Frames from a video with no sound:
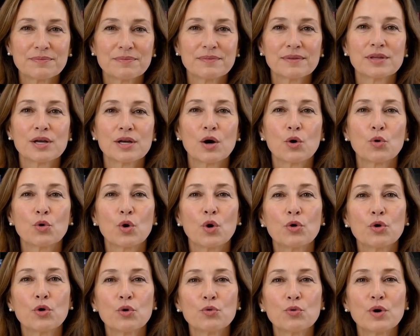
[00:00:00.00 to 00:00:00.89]
no
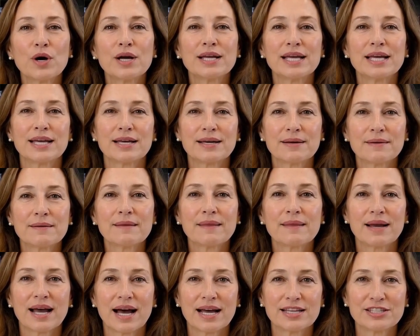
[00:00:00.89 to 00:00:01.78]
longer running,
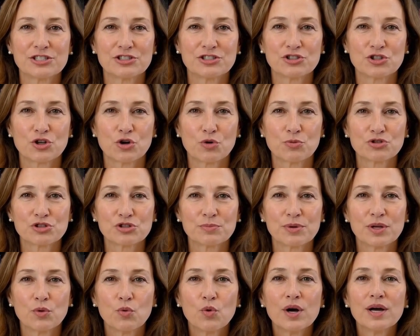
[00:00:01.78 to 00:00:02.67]
and assumed to
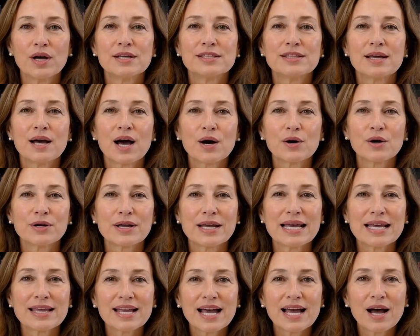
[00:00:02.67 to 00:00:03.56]
be worth
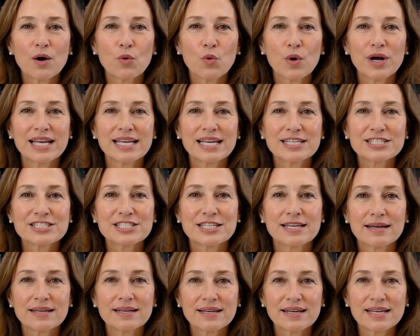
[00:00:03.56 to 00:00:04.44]
only their
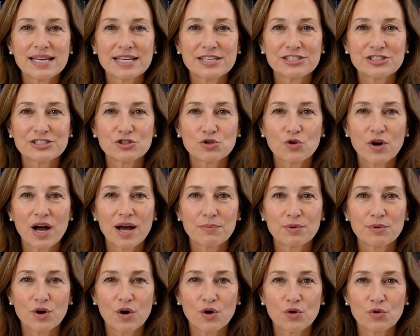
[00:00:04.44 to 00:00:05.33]
weight in
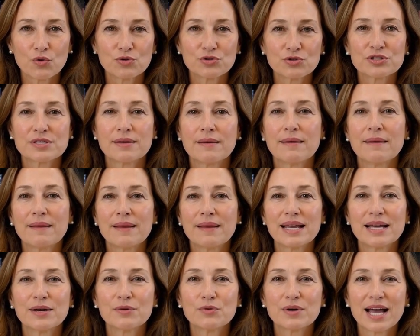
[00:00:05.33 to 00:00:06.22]
scrap gold.
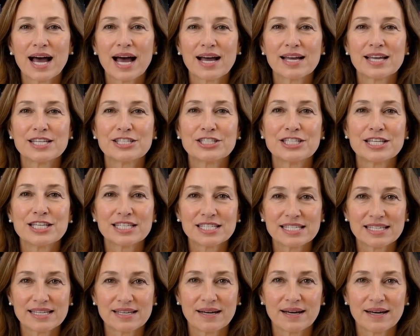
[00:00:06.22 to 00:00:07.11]
In
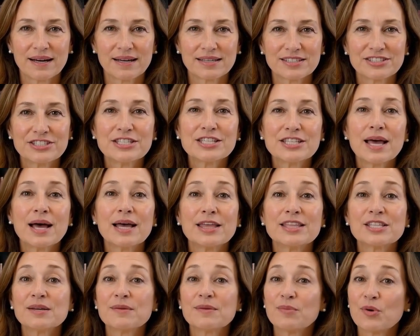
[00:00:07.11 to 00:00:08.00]
reality,
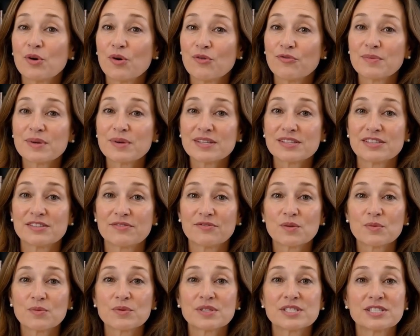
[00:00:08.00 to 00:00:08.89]
certain movements
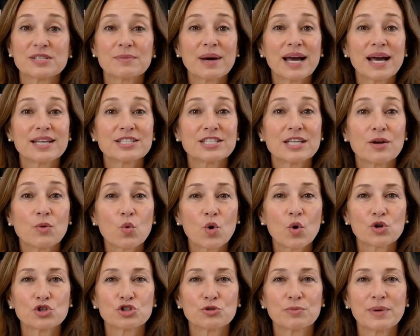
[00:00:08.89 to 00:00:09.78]
from respected
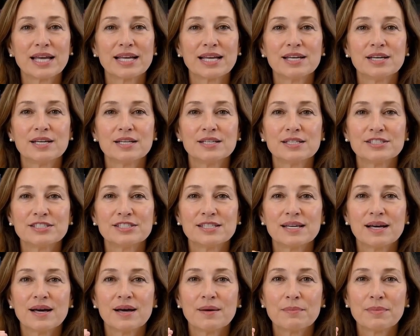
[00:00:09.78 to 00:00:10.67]
watchmakers,
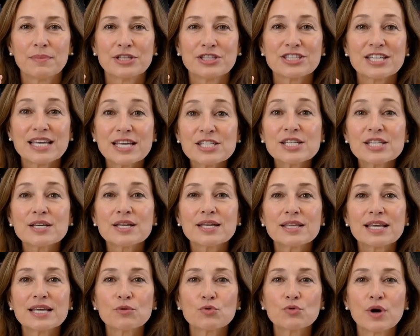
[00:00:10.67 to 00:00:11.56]

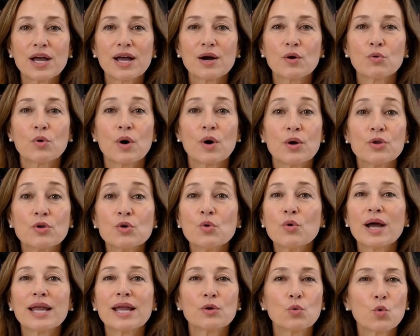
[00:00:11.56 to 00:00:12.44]
particularly
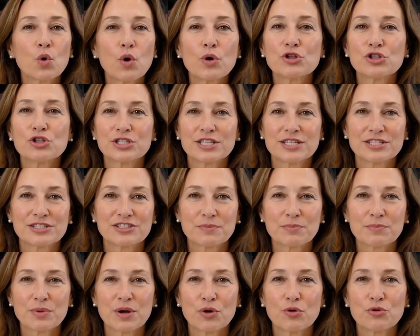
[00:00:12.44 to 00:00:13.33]
railroad-grade watches
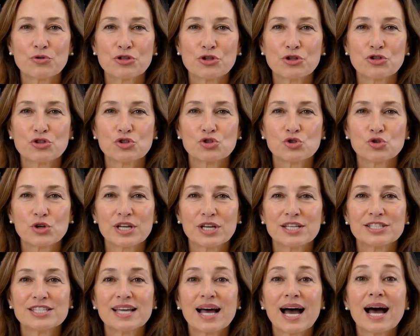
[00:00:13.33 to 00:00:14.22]
built to
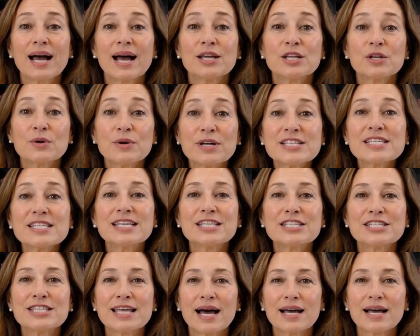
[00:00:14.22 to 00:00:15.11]
strict accuracy
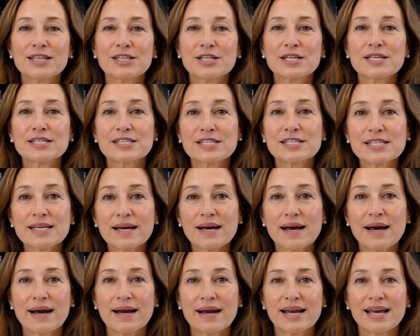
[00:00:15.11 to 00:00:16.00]
standards,
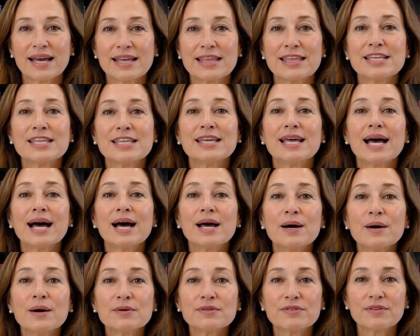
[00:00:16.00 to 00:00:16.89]
can
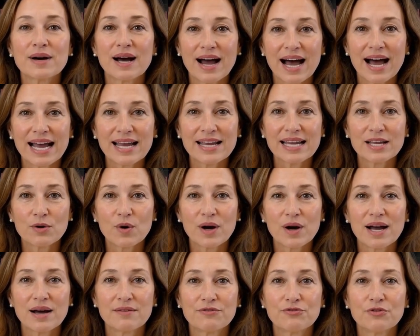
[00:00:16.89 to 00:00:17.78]
sell for
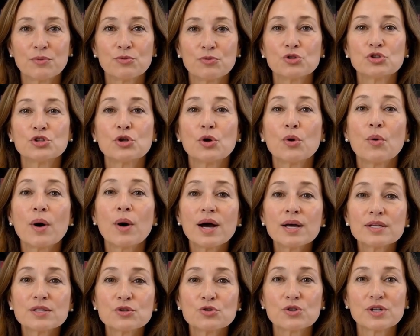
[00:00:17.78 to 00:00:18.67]
anywhere from
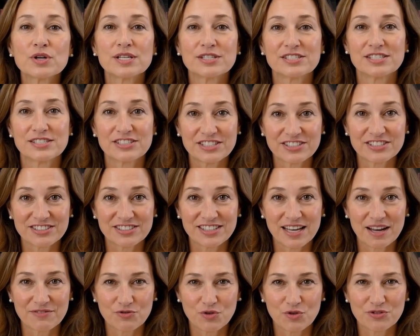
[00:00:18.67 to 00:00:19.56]
$200 to
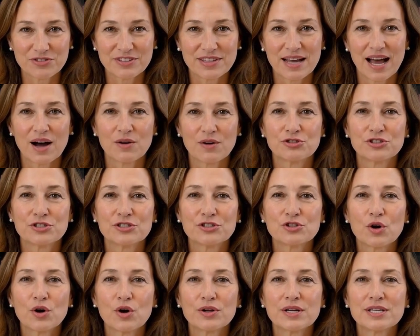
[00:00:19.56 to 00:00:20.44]
several
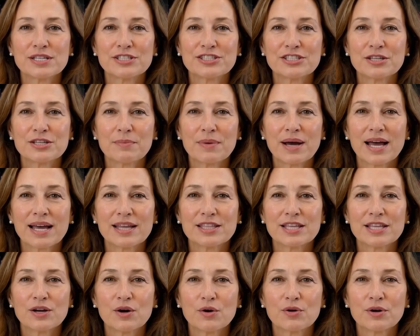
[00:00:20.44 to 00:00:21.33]
$1,000s
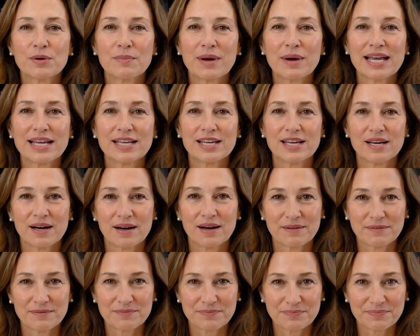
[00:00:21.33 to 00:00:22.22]
depending on the
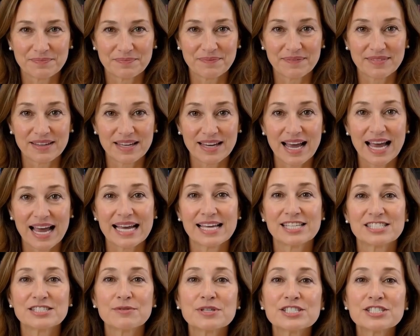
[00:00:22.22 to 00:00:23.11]
maker, the
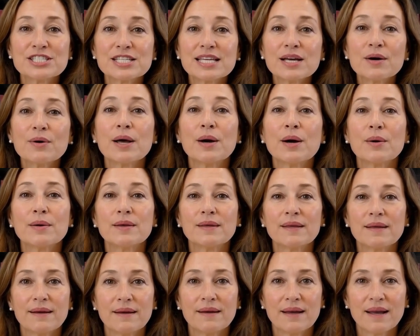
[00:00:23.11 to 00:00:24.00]
case material,
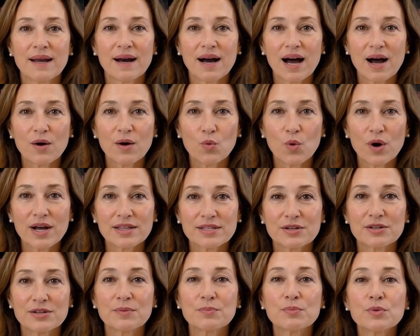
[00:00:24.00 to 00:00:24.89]
and
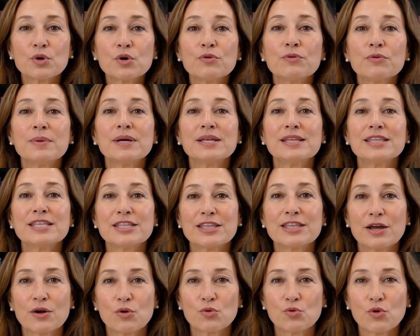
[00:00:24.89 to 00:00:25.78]
whether the movement
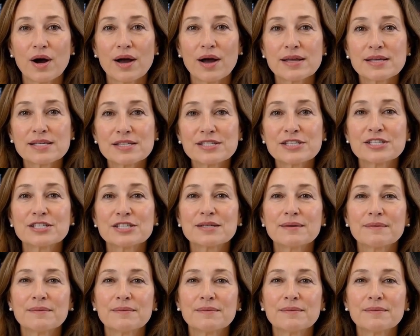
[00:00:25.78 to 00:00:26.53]
still runs.